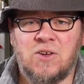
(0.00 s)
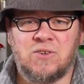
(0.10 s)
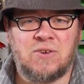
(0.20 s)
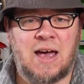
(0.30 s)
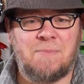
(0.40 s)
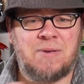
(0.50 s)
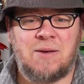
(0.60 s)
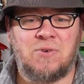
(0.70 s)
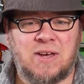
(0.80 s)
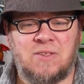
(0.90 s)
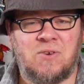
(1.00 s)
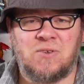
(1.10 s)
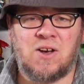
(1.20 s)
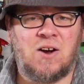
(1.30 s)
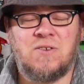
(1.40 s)
So not being able to get those
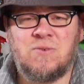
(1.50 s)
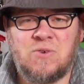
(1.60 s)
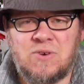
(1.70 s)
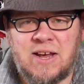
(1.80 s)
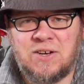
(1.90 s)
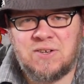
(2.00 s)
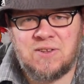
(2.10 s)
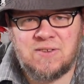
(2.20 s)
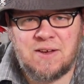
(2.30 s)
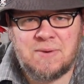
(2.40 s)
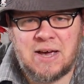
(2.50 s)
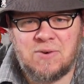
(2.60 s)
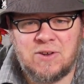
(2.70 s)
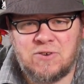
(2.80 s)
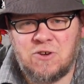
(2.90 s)
cards in rotation somehow
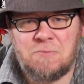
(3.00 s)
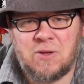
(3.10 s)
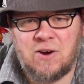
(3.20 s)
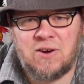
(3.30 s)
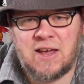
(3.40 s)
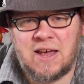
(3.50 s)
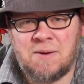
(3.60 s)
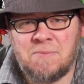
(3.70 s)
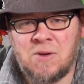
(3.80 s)
in a 2-player game